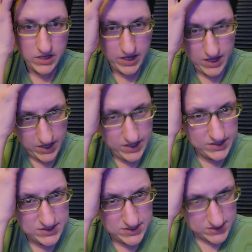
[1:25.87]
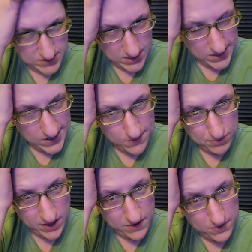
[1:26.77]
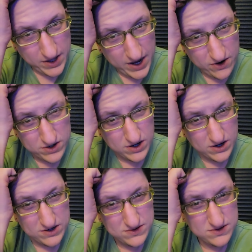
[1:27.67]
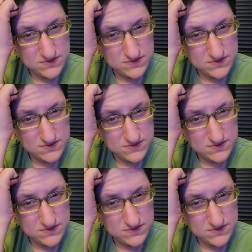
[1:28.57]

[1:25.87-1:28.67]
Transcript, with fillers: he is a playable character.